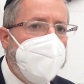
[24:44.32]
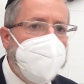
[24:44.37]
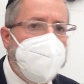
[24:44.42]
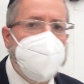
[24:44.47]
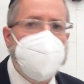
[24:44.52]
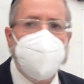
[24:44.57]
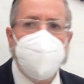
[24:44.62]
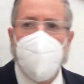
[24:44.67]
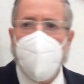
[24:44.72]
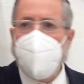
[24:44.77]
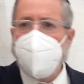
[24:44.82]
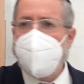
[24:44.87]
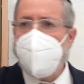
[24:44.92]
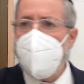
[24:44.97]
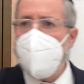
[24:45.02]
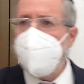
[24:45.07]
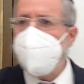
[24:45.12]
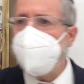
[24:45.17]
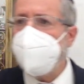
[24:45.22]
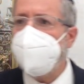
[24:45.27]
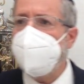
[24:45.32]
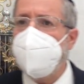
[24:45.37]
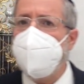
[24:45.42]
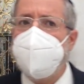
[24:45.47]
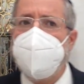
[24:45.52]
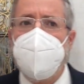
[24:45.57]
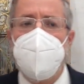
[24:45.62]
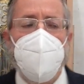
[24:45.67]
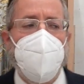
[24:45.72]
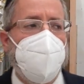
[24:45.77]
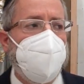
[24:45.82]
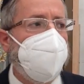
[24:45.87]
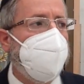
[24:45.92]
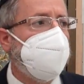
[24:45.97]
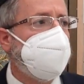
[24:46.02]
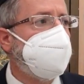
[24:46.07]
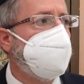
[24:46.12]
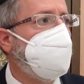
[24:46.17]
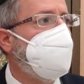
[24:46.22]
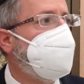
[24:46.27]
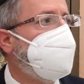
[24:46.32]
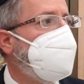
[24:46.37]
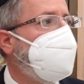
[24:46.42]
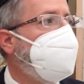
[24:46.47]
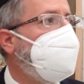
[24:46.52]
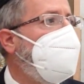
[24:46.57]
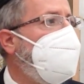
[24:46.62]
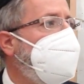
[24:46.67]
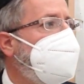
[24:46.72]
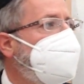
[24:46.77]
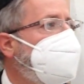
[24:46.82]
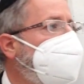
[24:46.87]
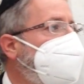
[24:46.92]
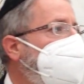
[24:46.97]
He woke up from being a person who could walk to